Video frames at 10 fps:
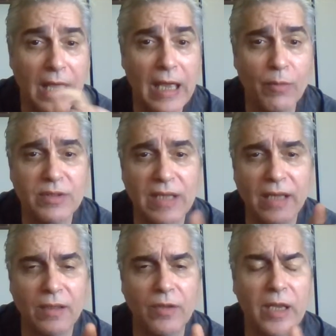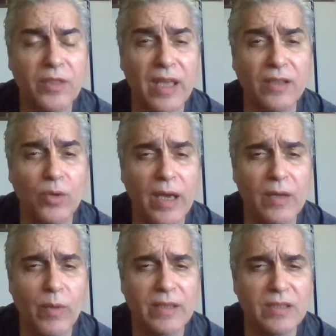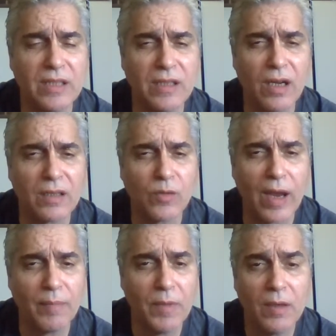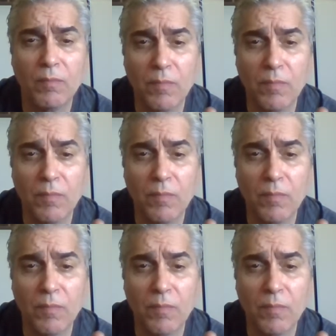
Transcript: Hey, I was on. Hey, thank you, NYC Crime.